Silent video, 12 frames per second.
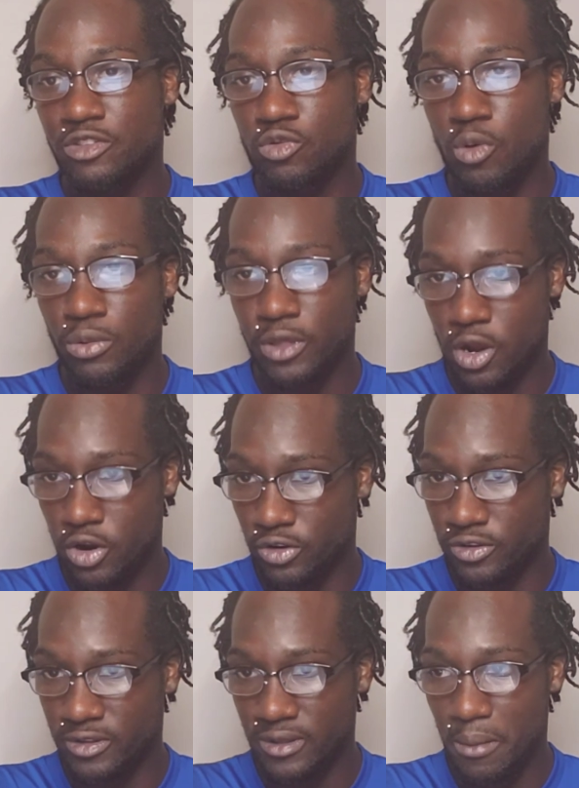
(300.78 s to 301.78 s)
growth
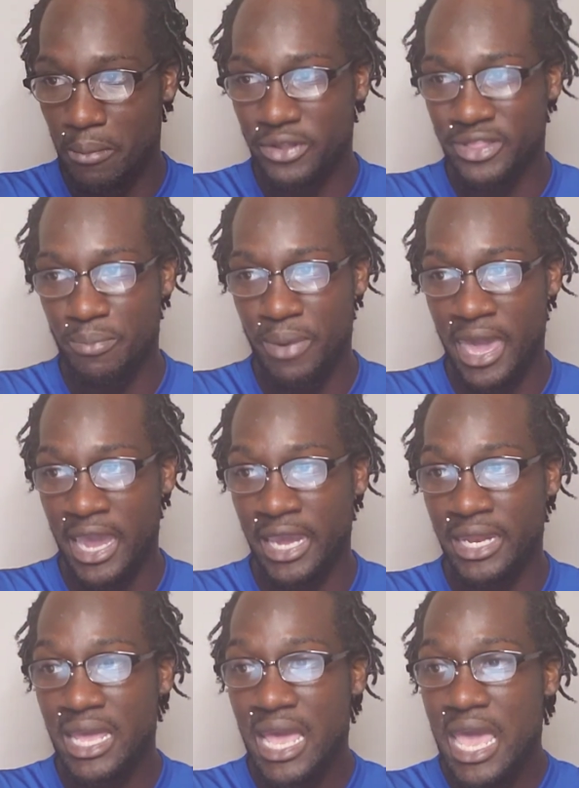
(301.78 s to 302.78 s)
hurts, but the
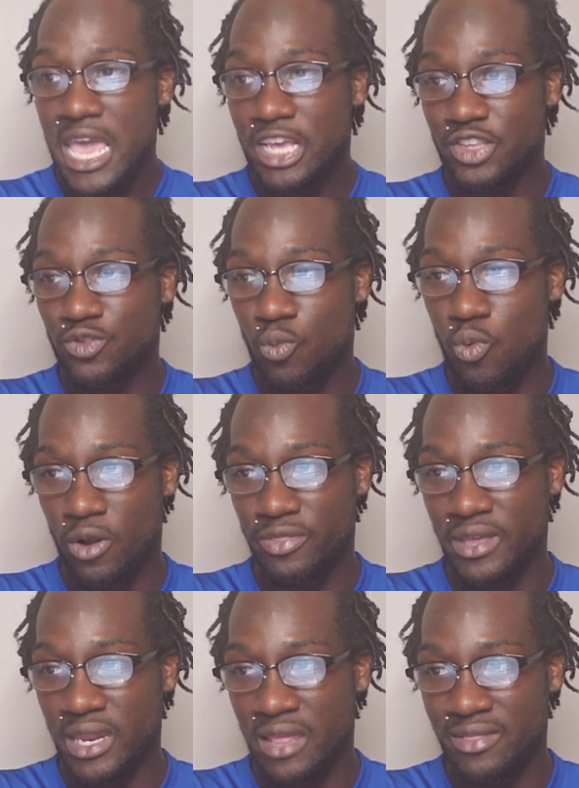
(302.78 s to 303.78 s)
pain is worth
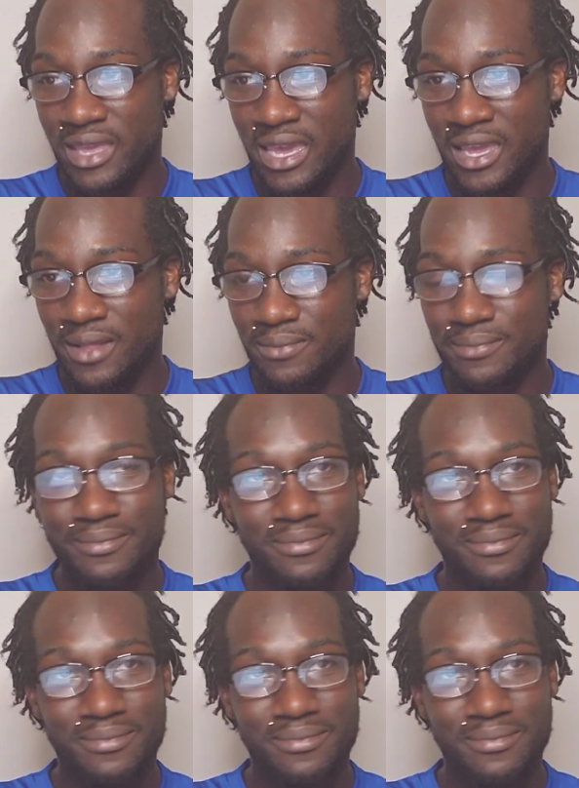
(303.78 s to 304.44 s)
it in the end.